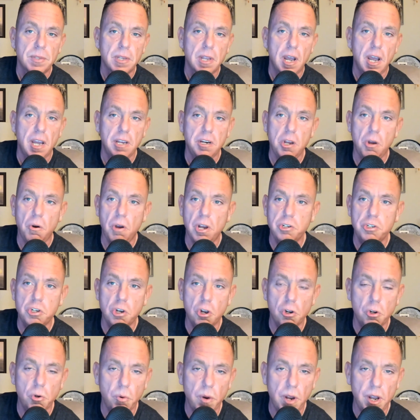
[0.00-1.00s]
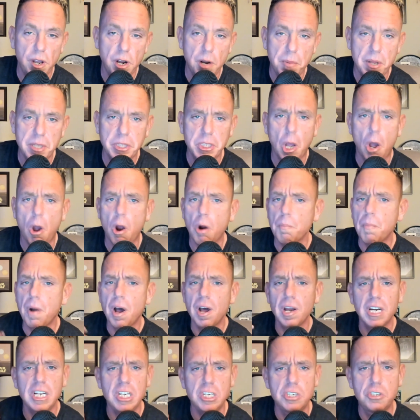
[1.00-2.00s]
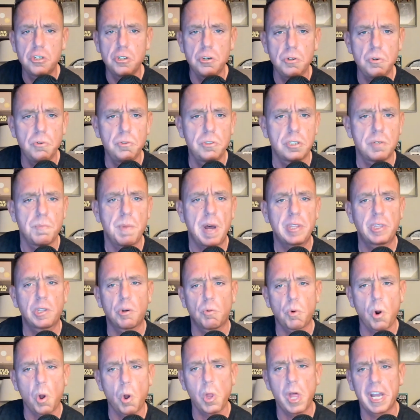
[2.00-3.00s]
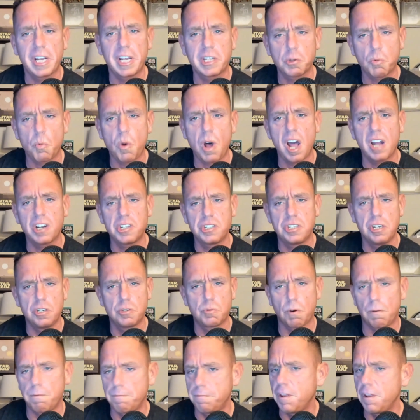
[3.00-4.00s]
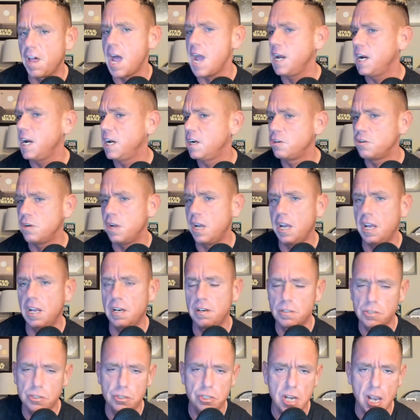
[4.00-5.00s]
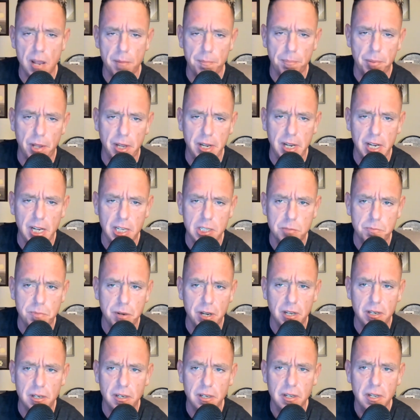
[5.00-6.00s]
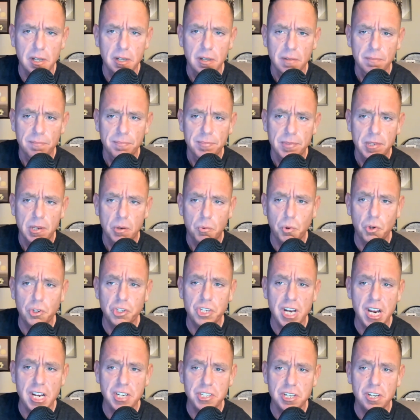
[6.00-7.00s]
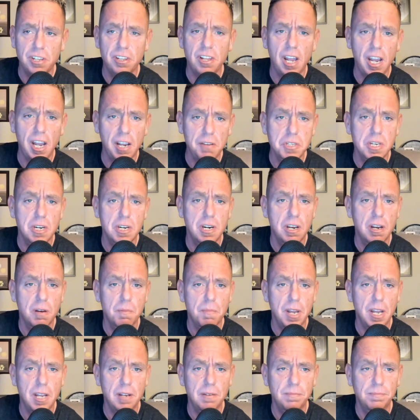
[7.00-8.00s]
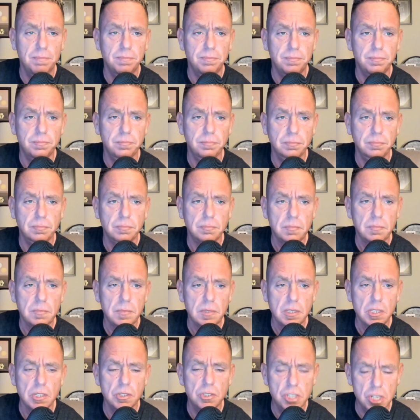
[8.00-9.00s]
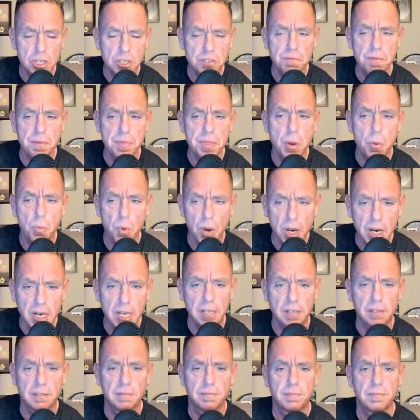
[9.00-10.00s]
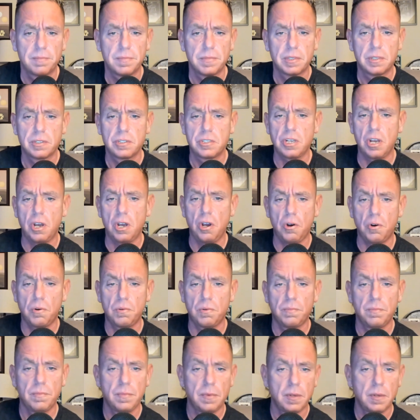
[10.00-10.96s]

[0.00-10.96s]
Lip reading: I know I joke around about the Armani suits, about the Rolex watches. We're flying in jet planes, but we're changing lives in here, man, just from the winning. So